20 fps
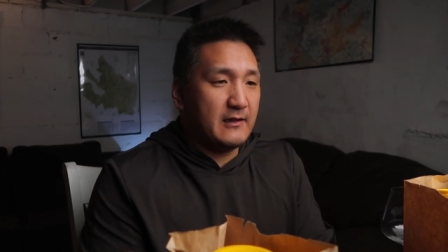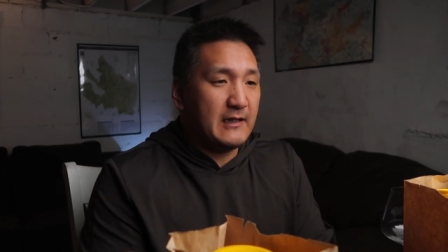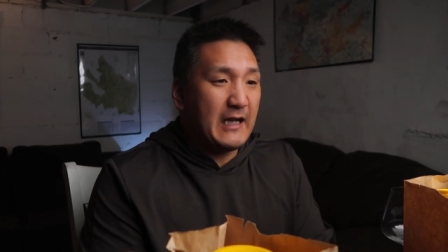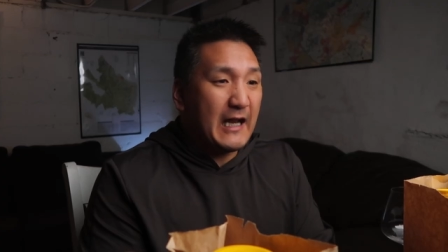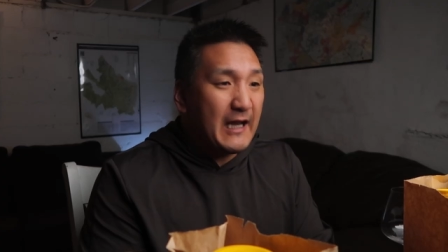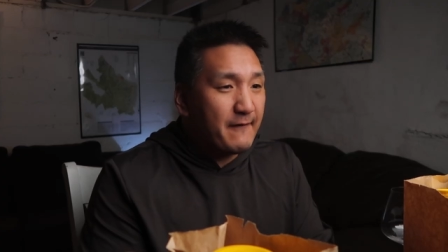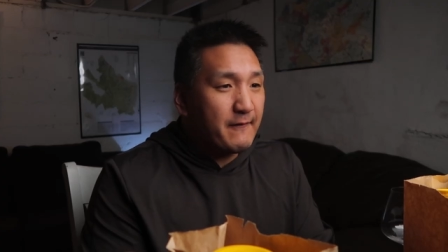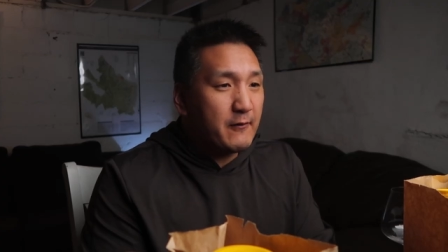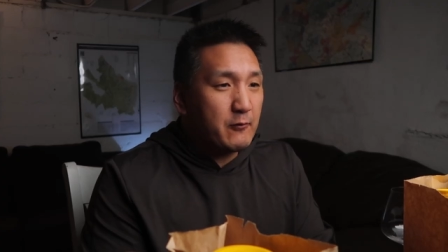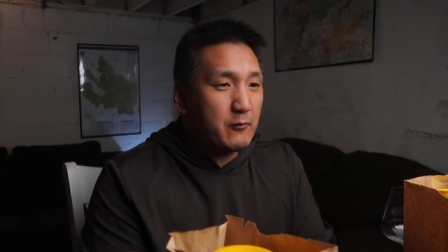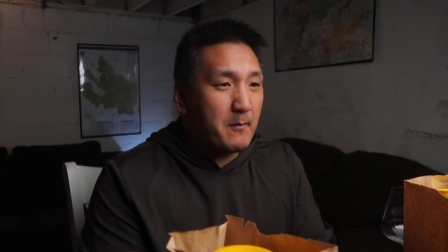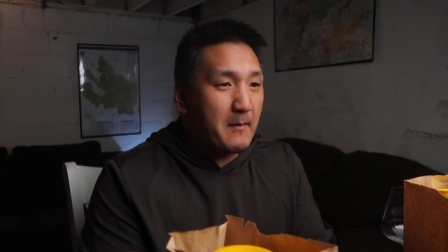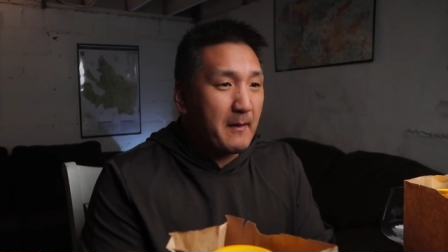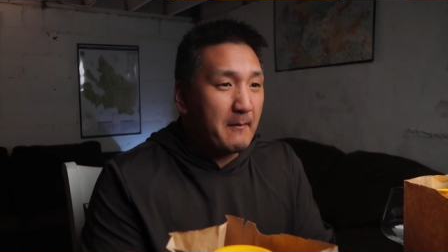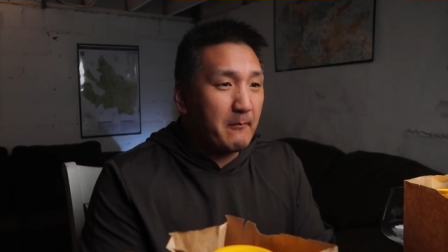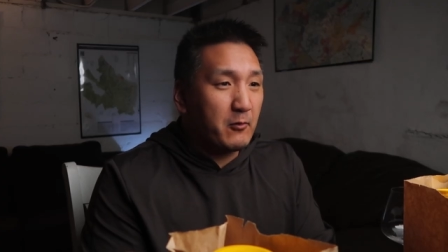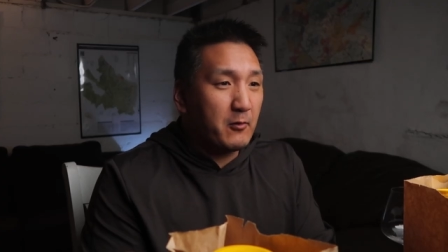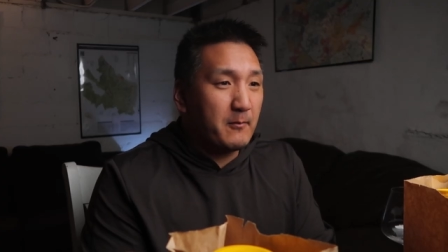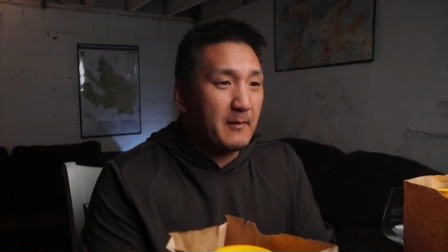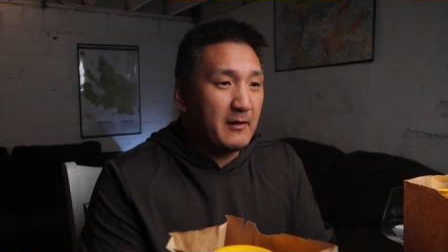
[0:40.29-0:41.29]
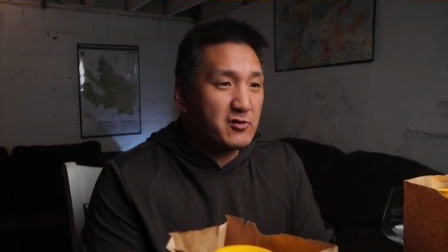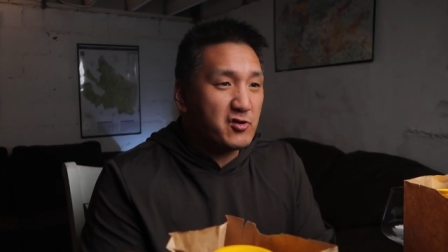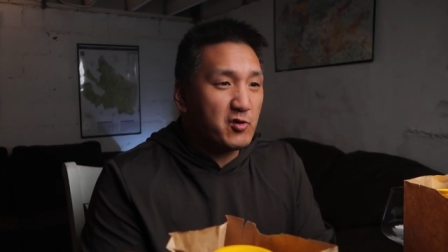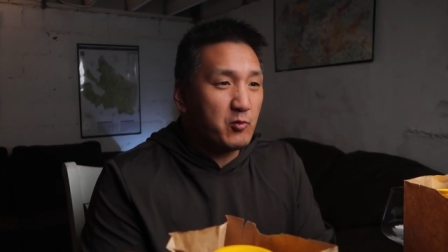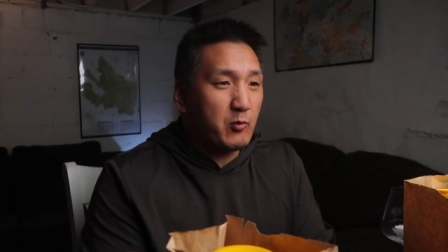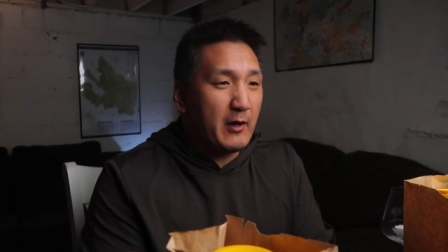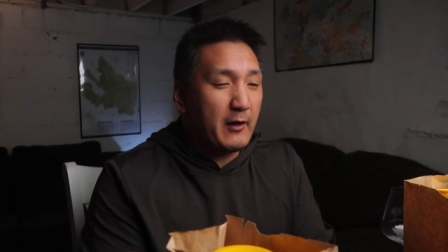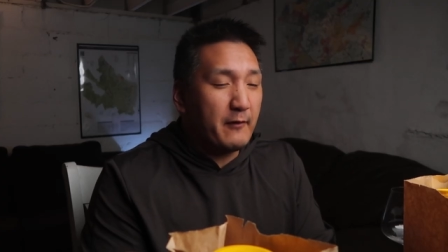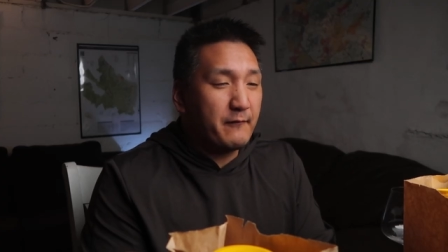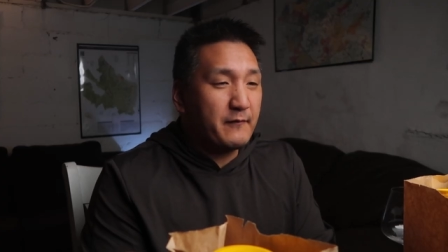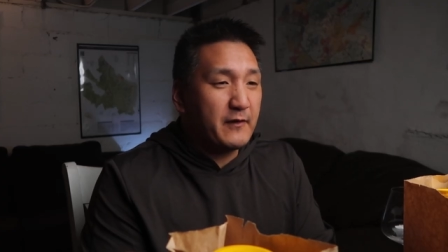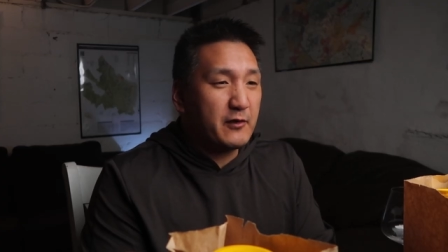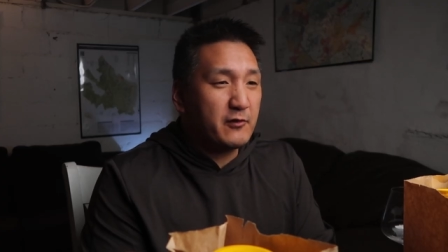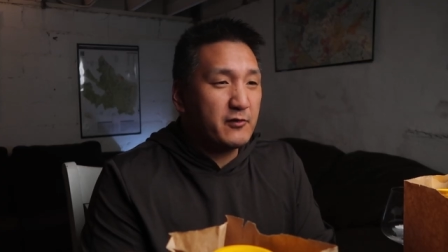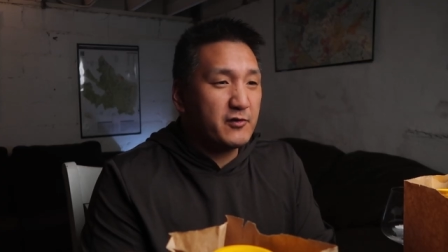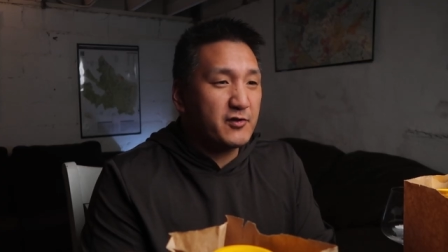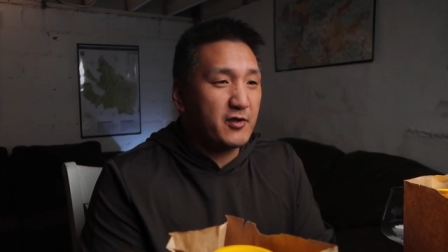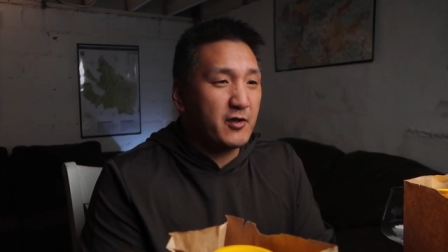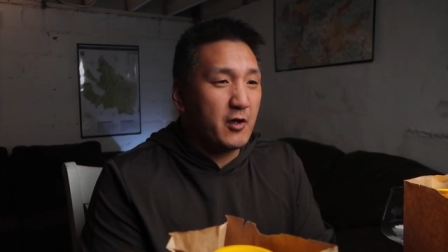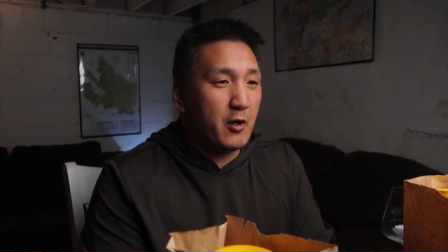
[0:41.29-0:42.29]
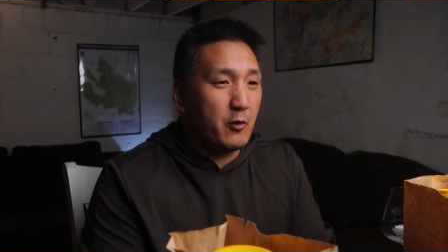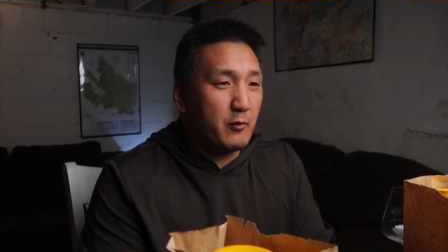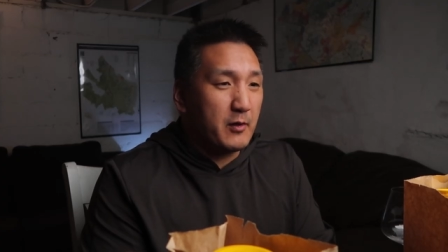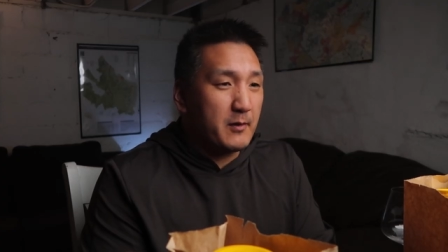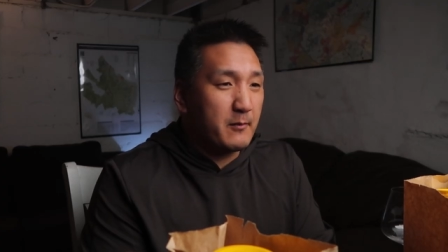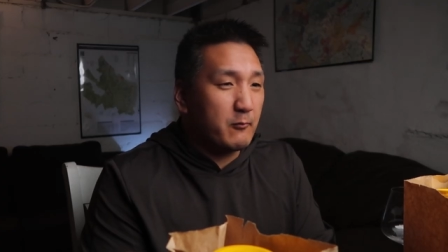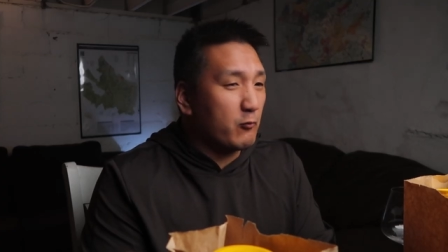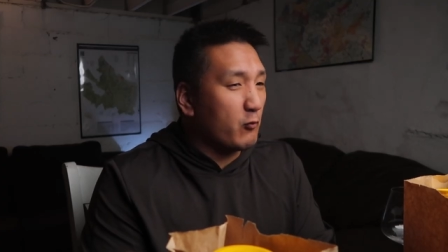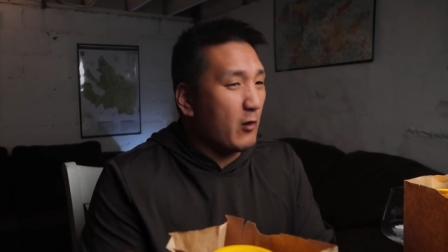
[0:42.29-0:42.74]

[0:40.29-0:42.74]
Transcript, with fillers: And I even remember about 12 years ago when